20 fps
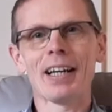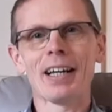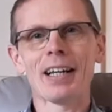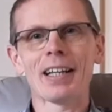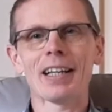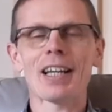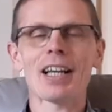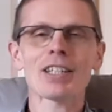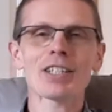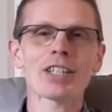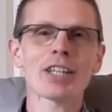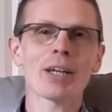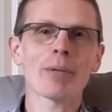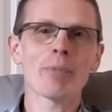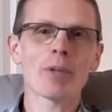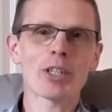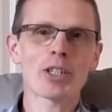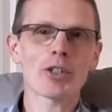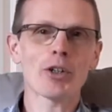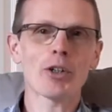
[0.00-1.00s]
Last time
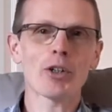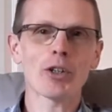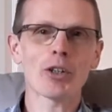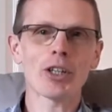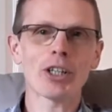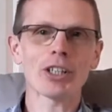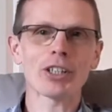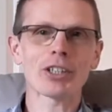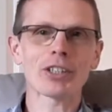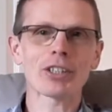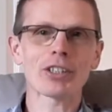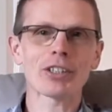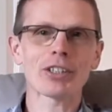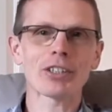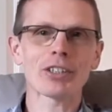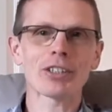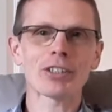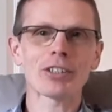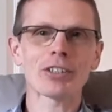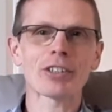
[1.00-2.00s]
we saw that
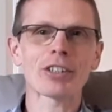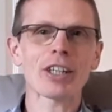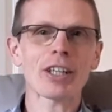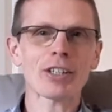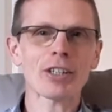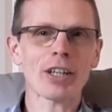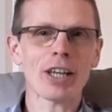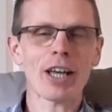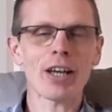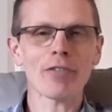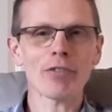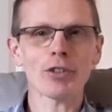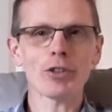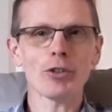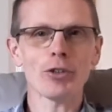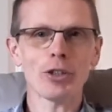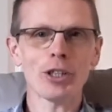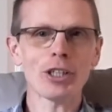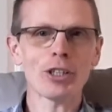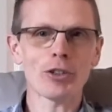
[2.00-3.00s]
to get to heaven
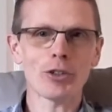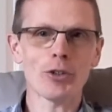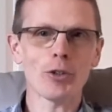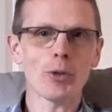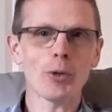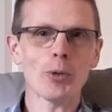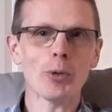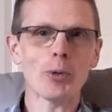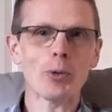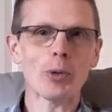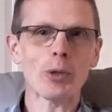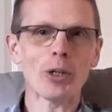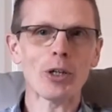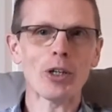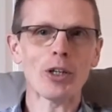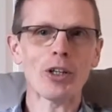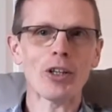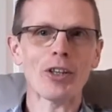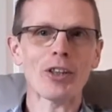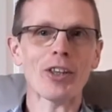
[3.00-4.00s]
you need to know
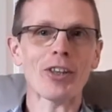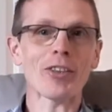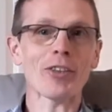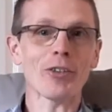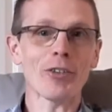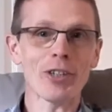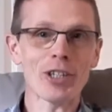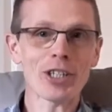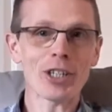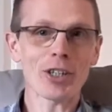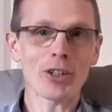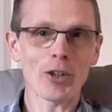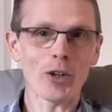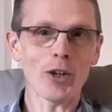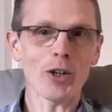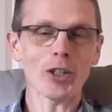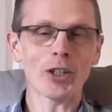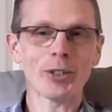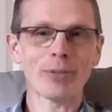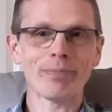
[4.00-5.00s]
that there is a
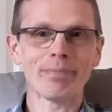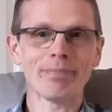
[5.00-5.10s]
God,